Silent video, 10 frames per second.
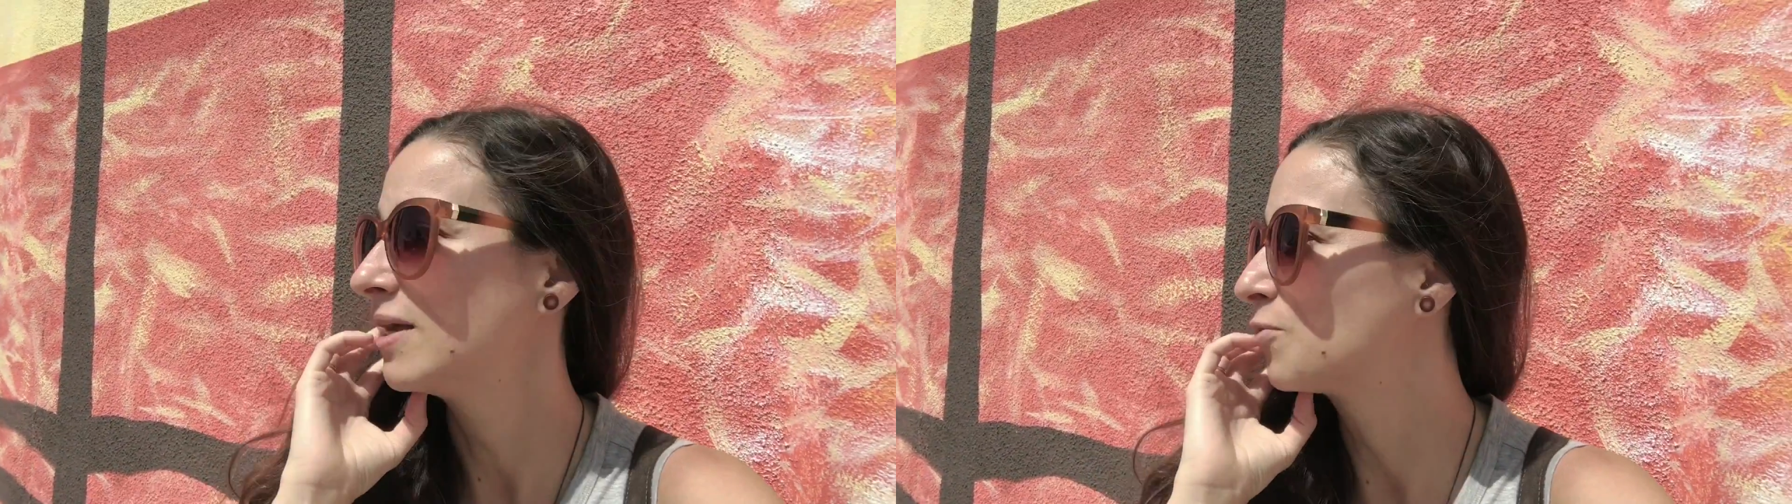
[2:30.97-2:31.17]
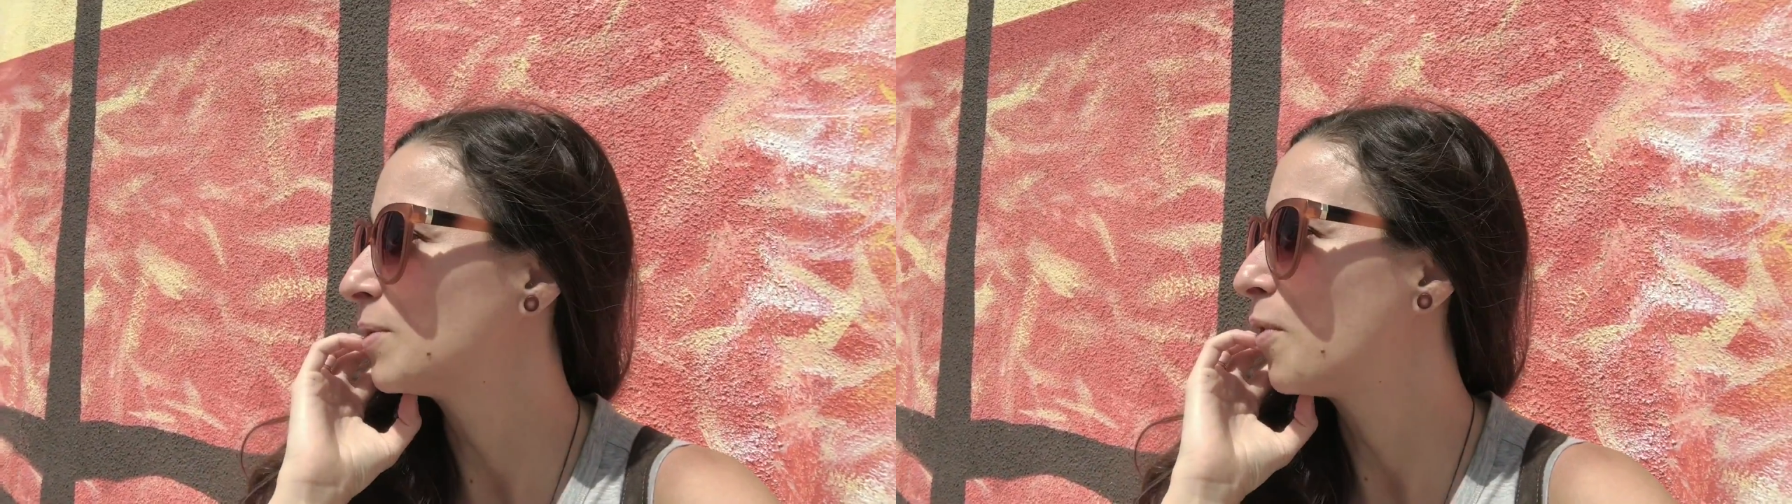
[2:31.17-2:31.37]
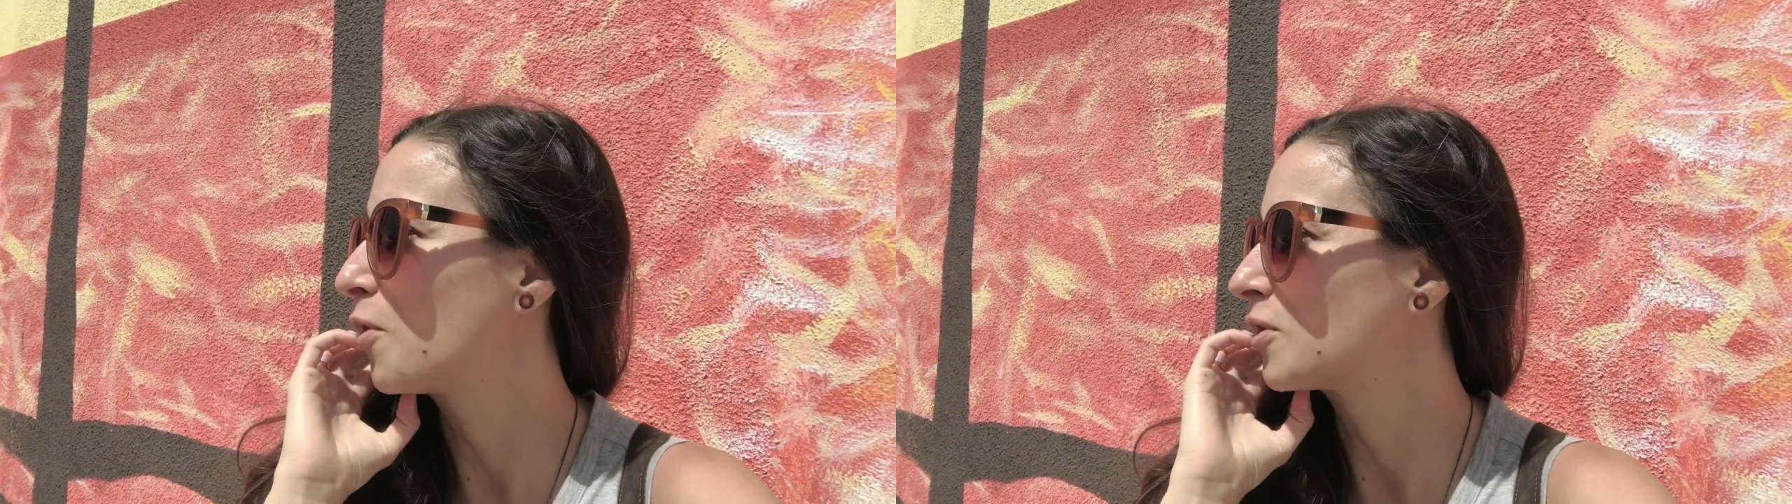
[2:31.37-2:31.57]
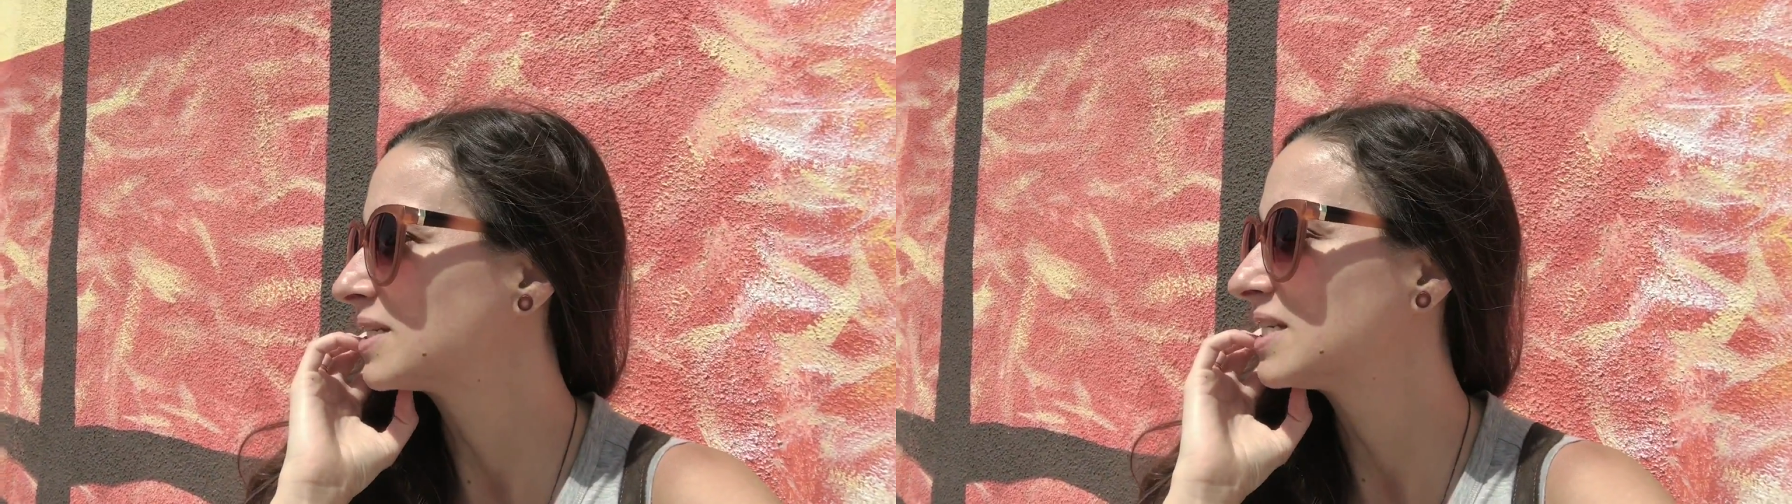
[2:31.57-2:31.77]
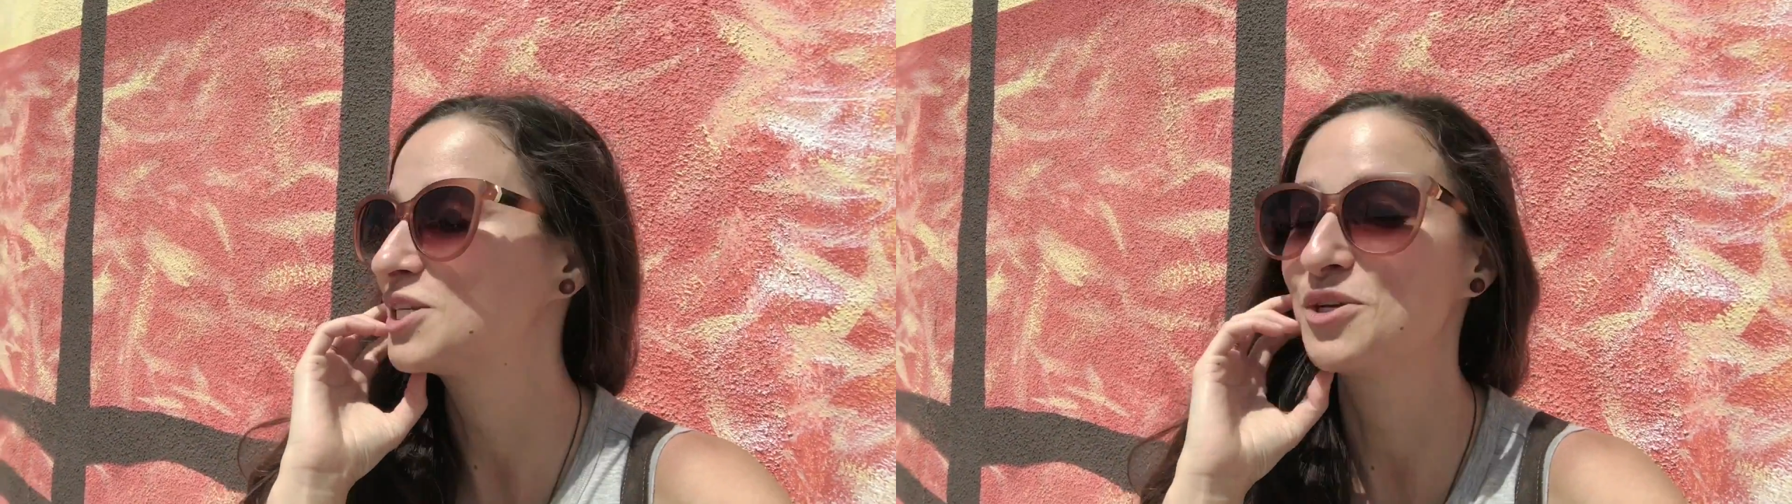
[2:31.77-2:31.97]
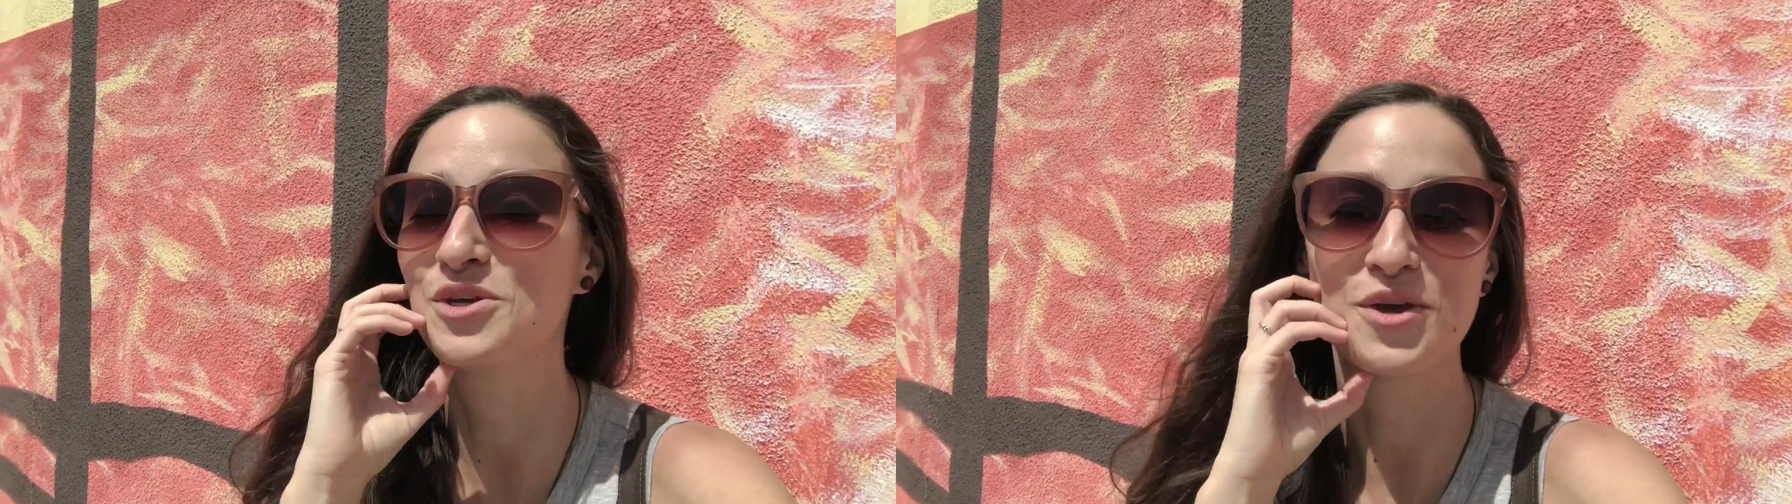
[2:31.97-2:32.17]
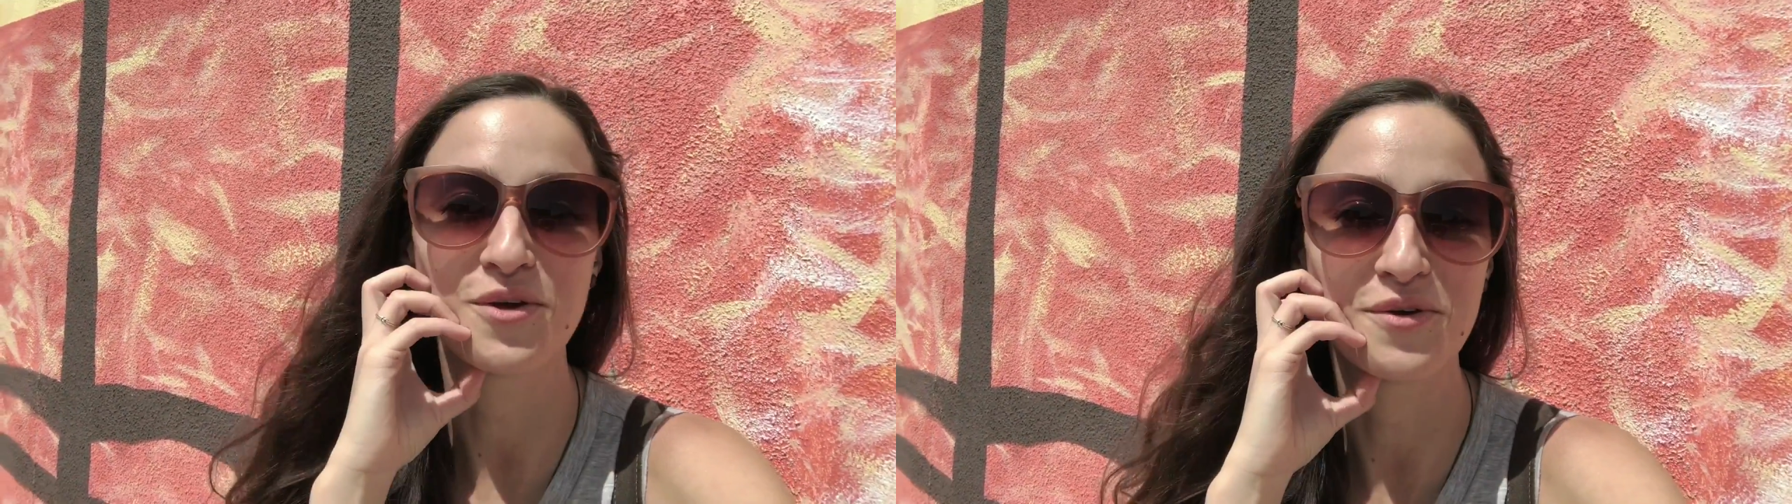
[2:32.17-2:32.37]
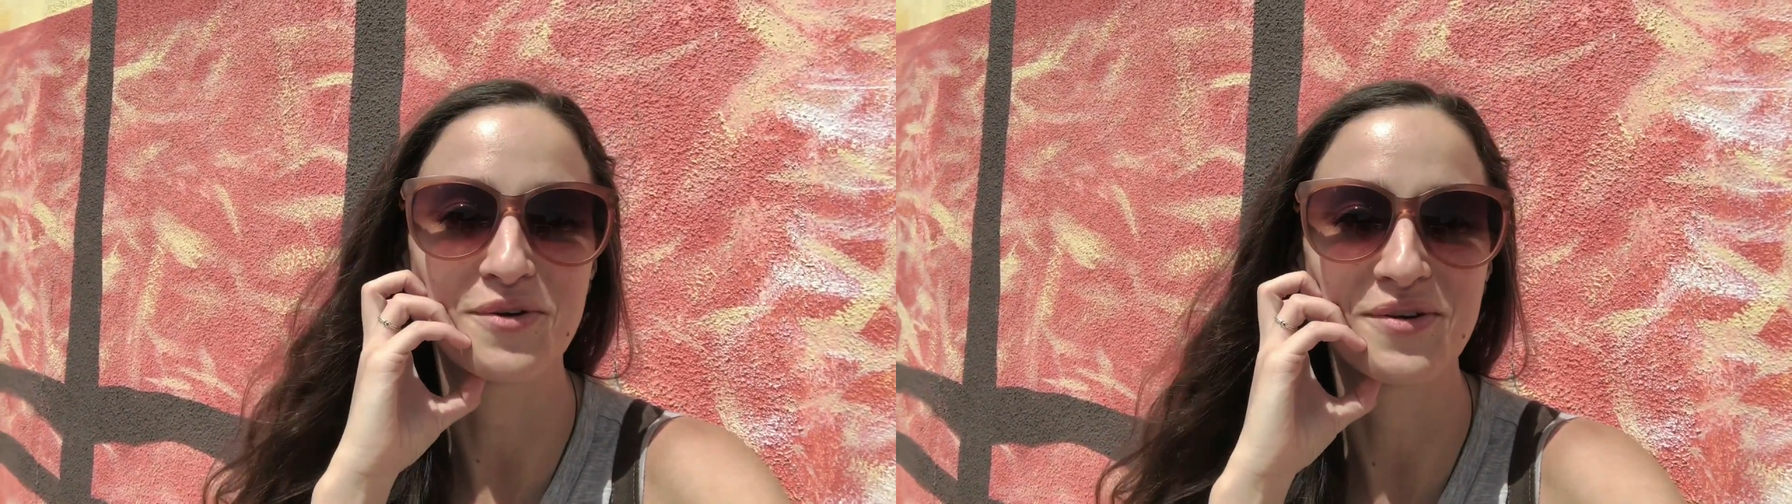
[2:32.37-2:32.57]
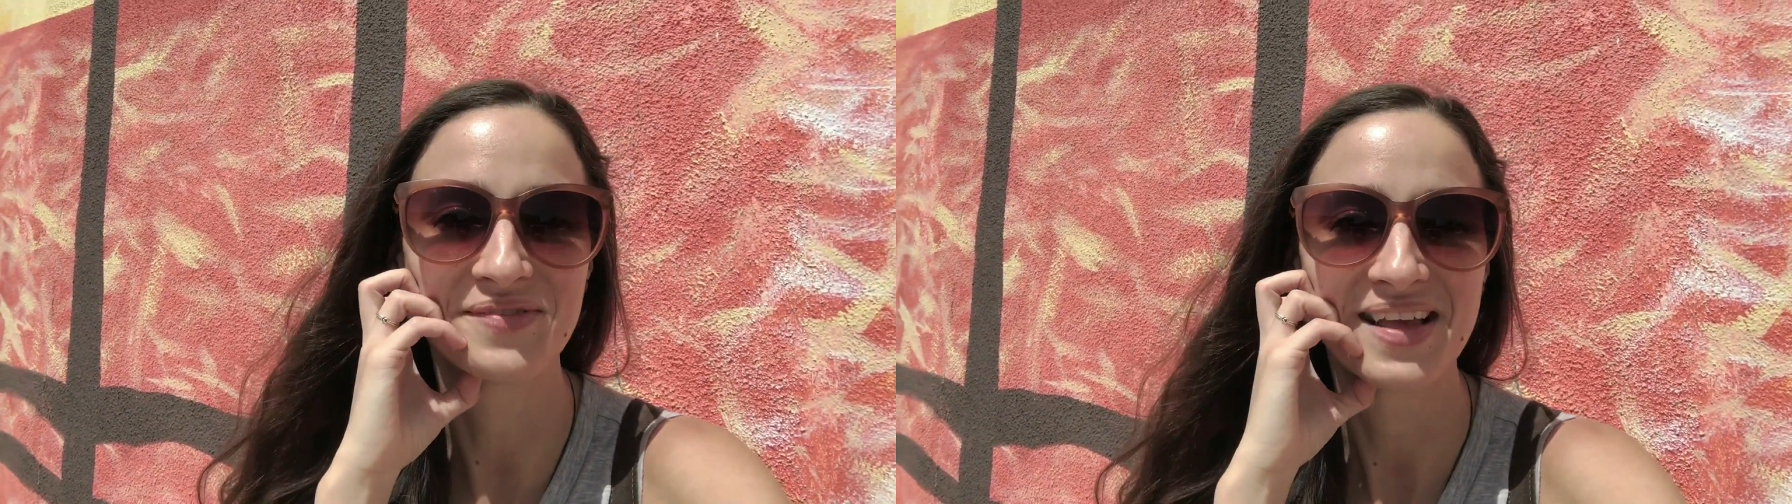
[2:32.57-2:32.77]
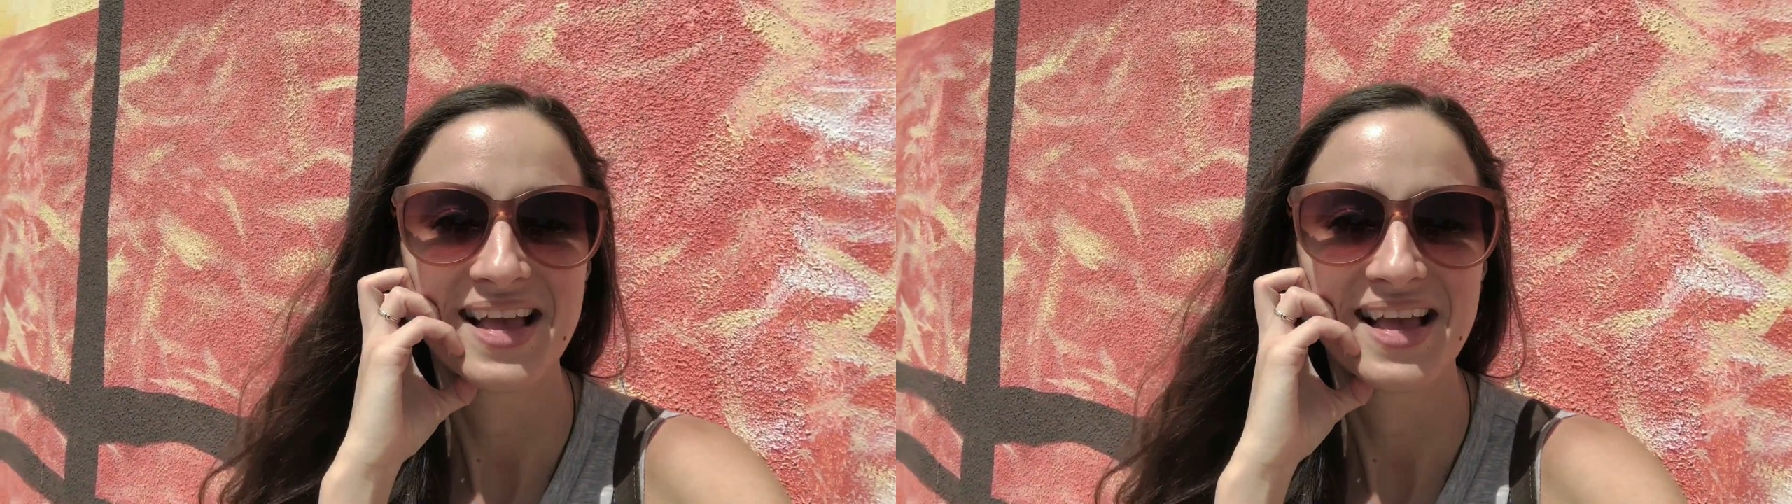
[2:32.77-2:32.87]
and report to you